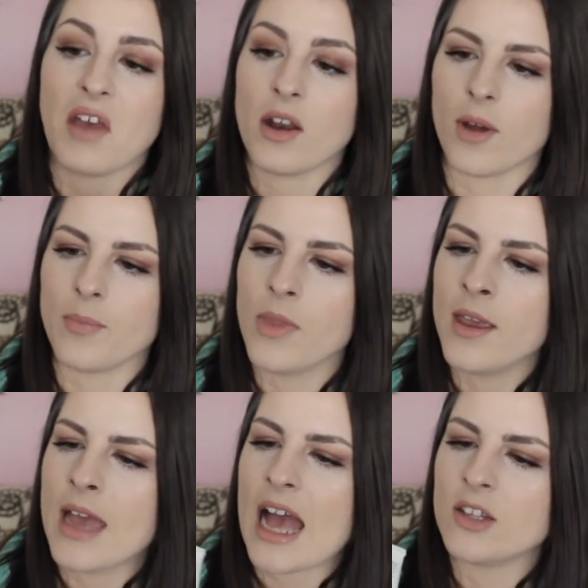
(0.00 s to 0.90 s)
Anyway,
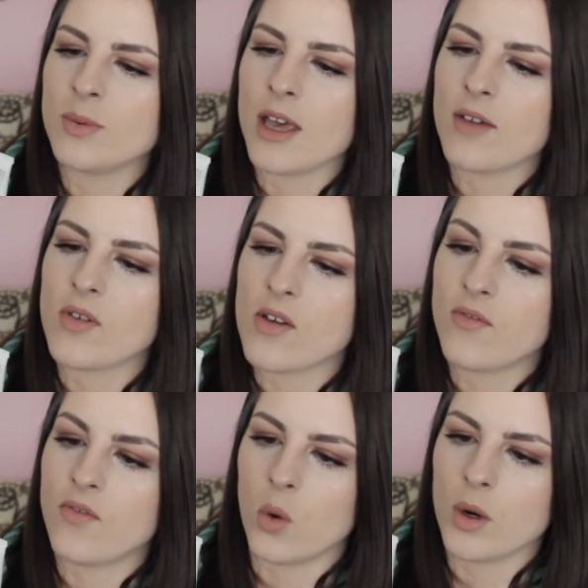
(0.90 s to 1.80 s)
SPF
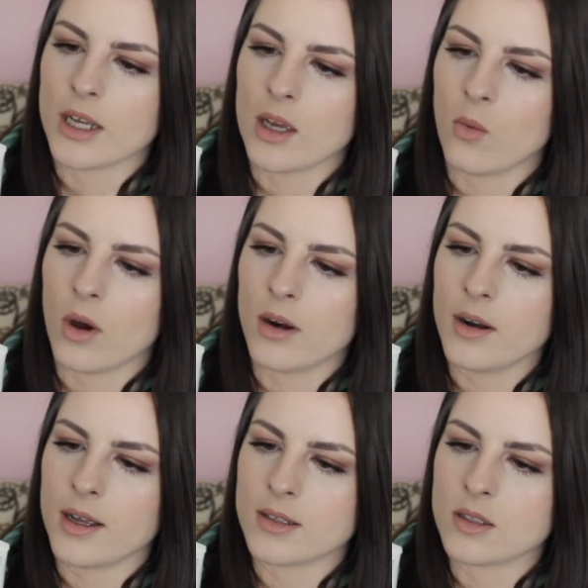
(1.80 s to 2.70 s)
40, water
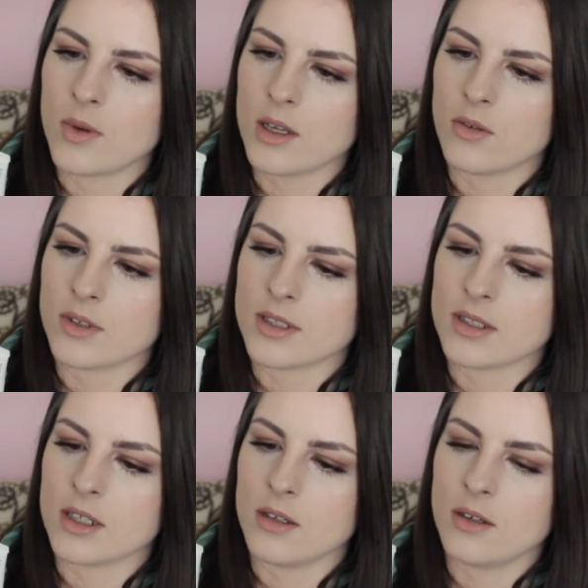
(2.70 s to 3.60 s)
and sweat
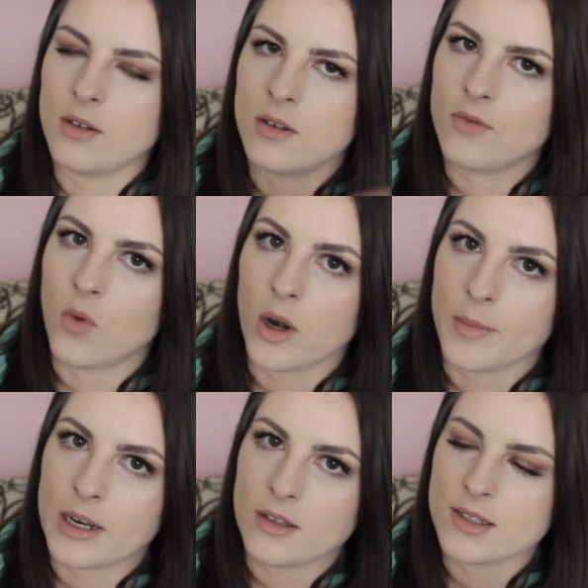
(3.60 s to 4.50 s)
resistant, 40
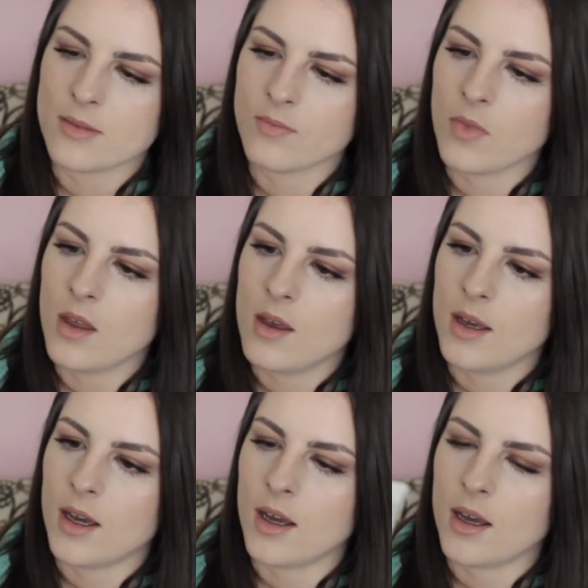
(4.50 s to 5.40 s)
minutes.
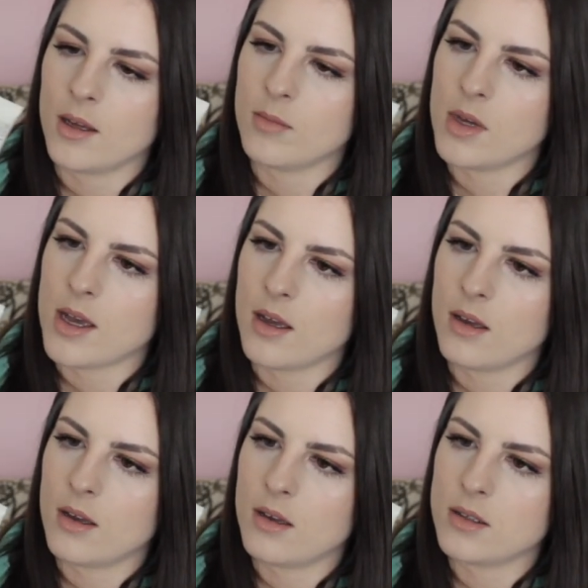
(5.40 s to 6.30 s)

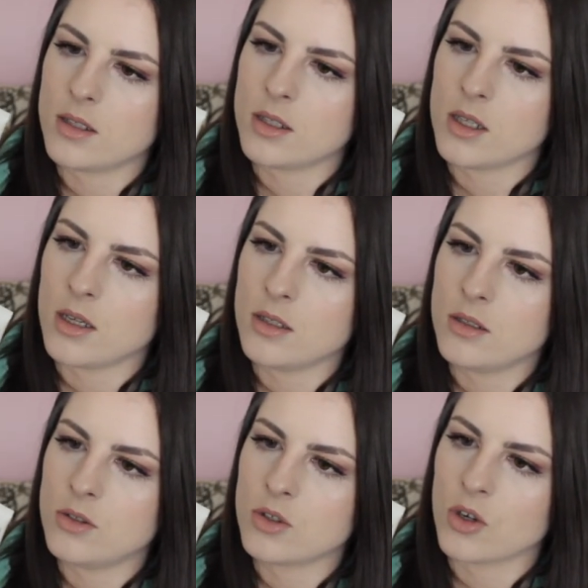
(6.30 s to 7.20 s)

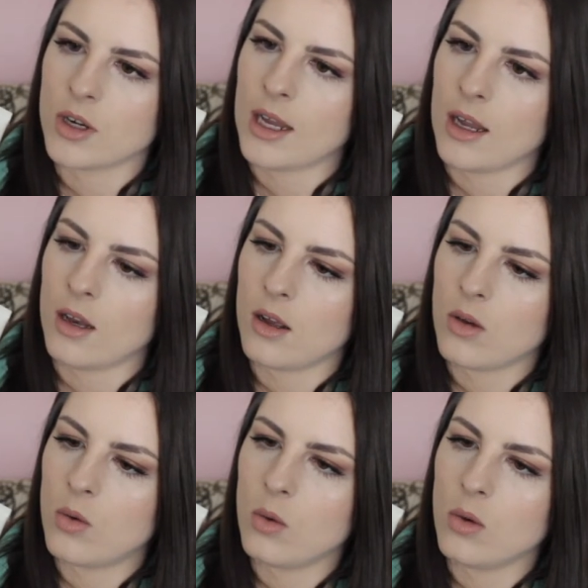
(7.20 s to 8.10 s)
Sunscreen.
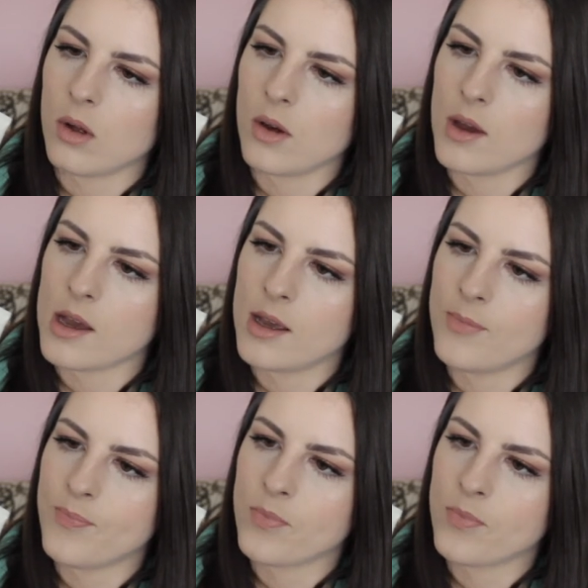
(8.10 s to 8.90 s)
Cool. Okay.